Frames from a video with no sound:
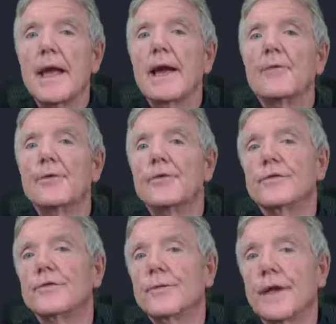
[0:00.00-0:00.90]

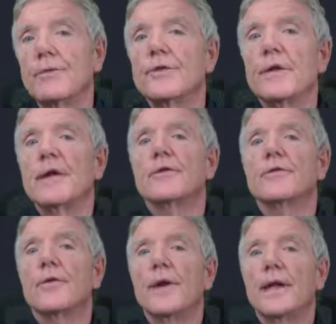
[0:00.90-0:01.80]
When I went through that
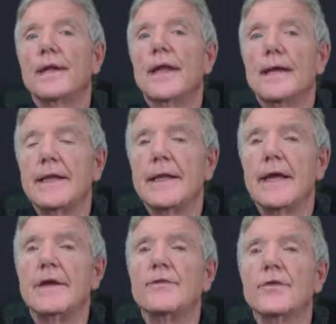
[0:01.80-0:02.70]
earthquake in
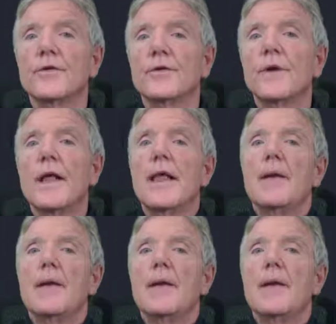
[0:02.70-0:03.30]
1992,